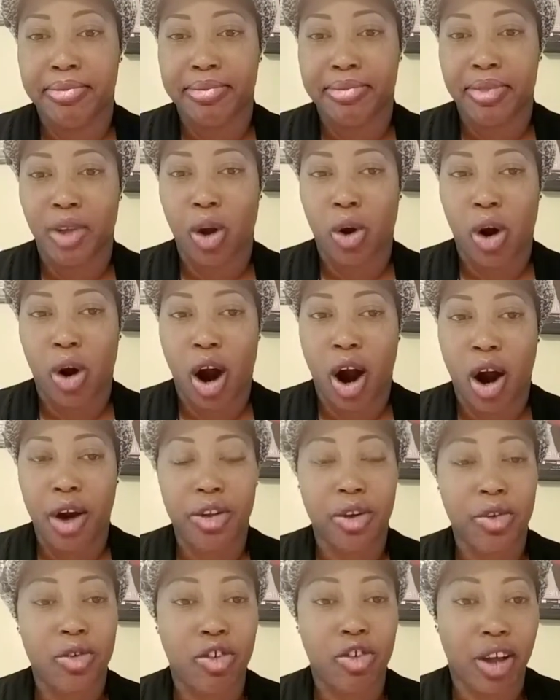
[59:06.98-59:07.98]
Or are
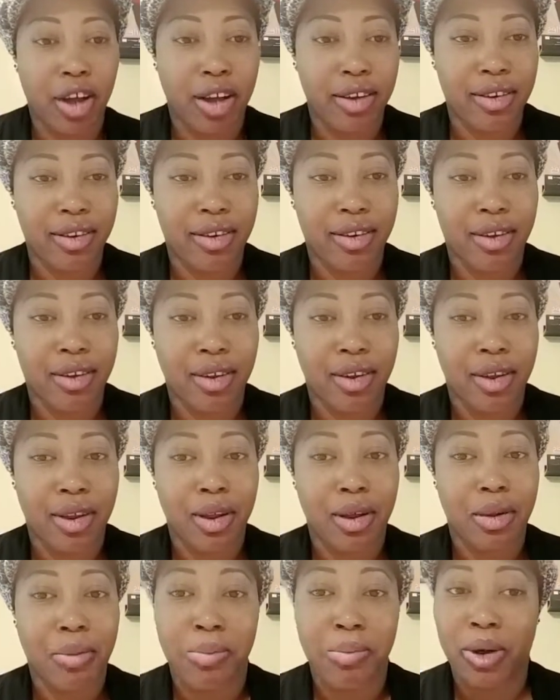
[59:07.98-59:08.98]
you just
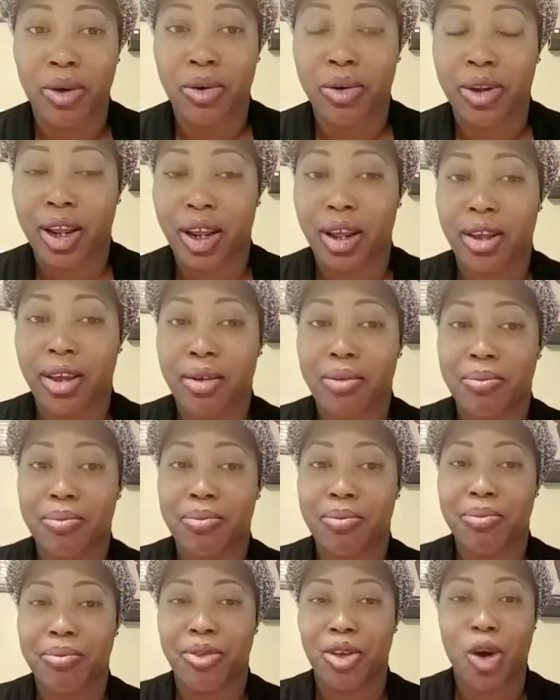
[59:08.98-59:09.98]
building
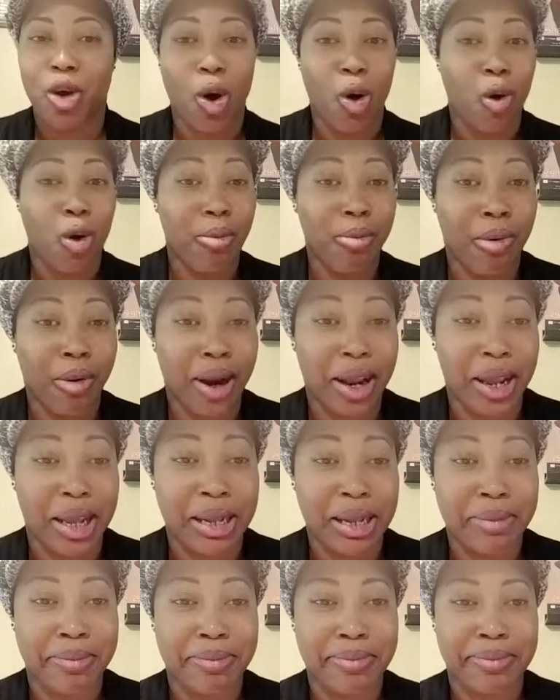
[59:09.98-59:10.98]
your own
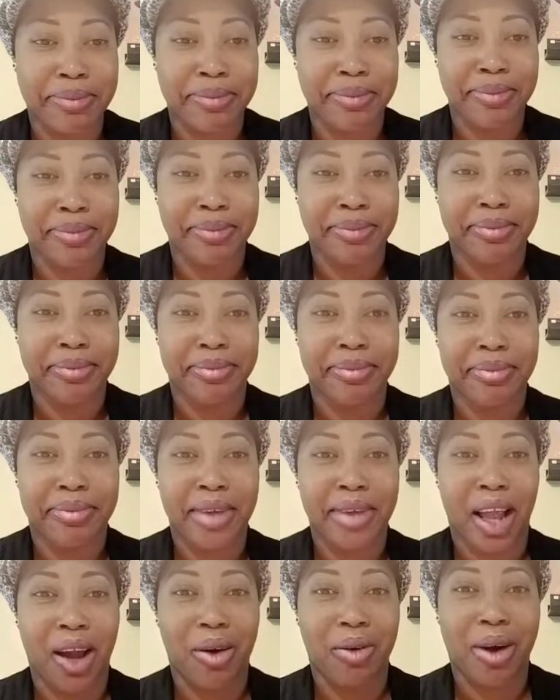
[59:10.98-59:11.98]
brand?
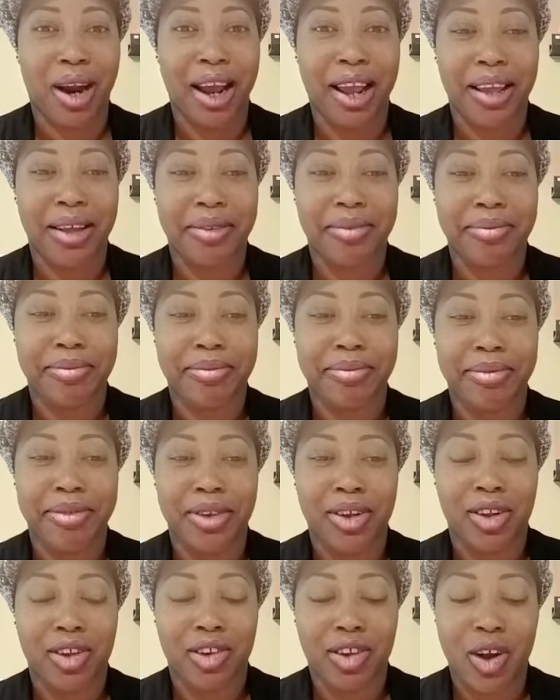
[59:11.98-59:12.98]
All right.
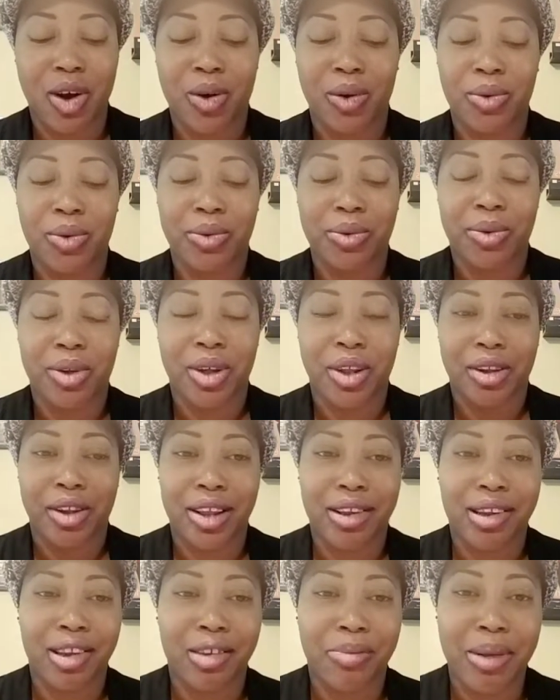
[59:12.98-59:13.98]
So
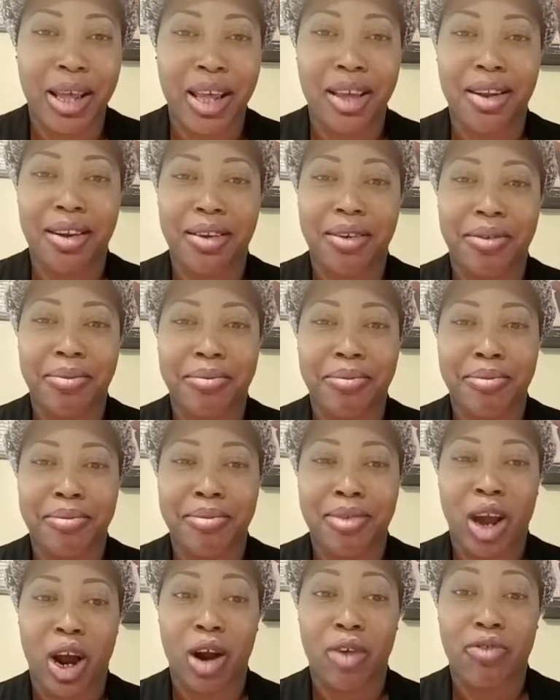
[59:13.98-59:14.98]
this has been
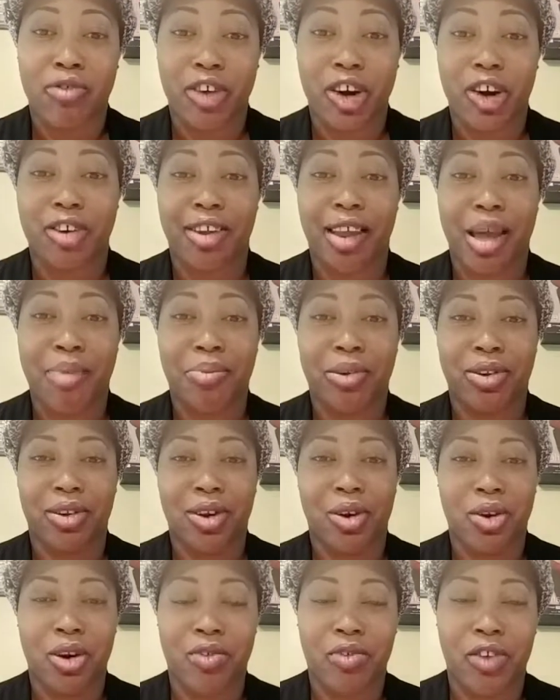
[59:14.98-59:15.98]
our first
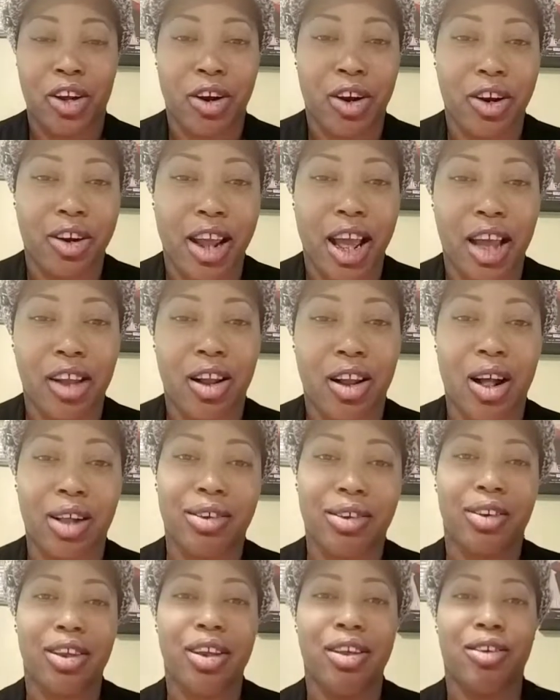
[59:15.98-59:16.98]
episode of Daring Dialogue
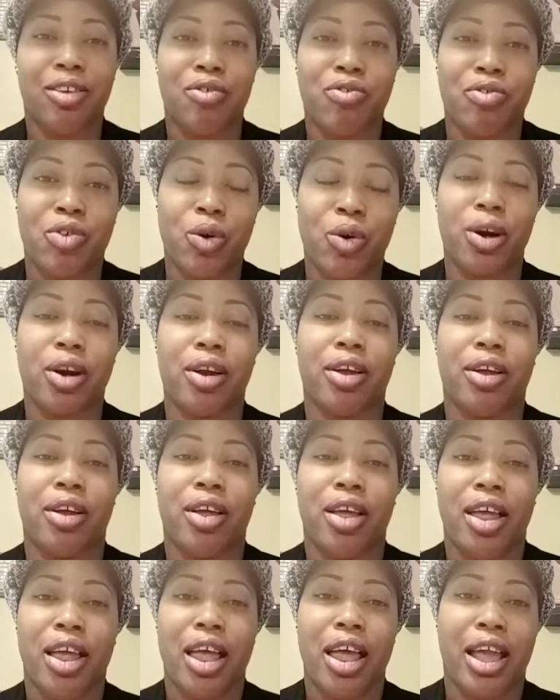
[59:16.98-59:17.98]
Season 4.
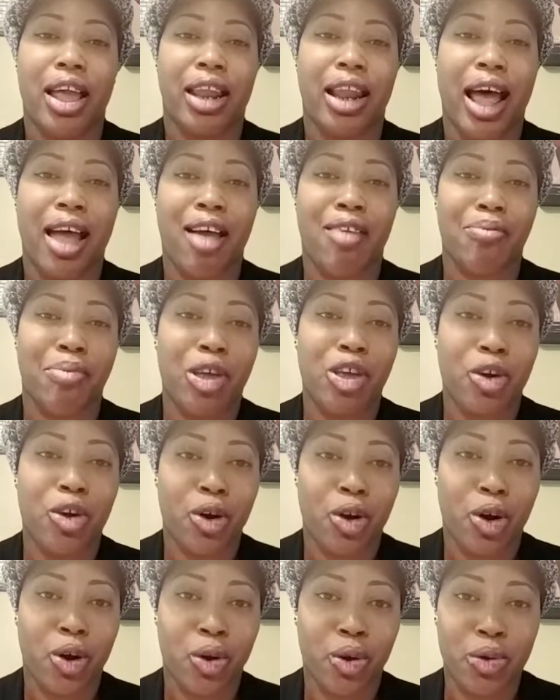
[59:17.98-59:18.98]
And I have been your
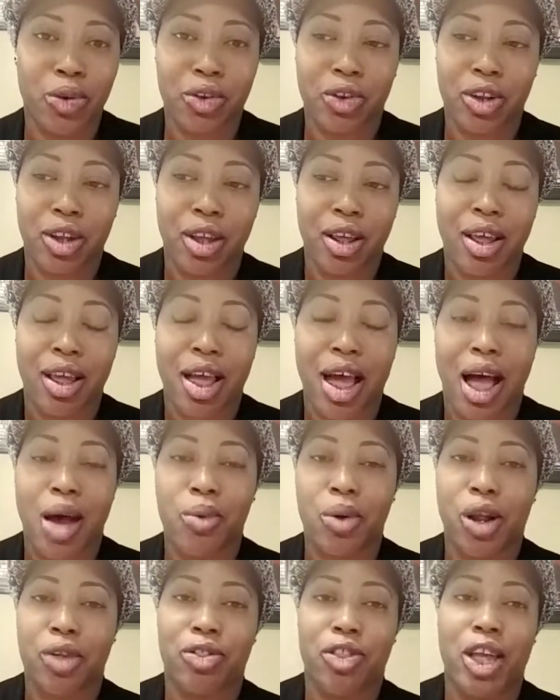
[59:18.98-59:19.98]
host. I
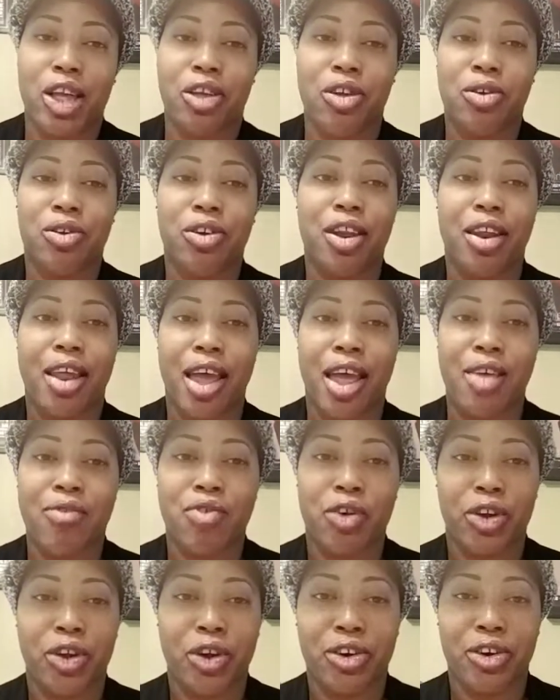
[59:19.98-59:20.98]
want to thank you today
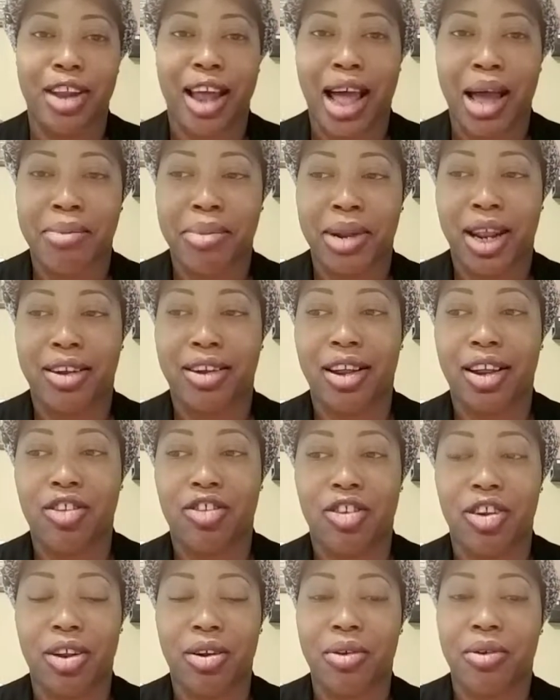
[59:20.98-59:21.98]
for your time and
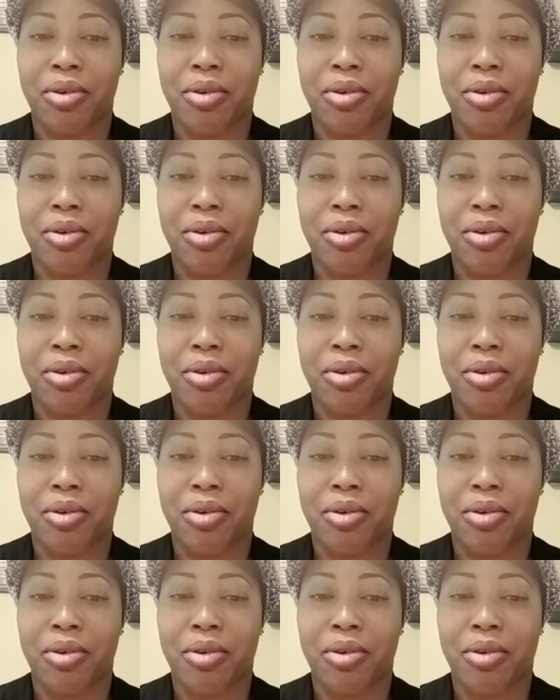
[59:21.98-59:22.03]
attention.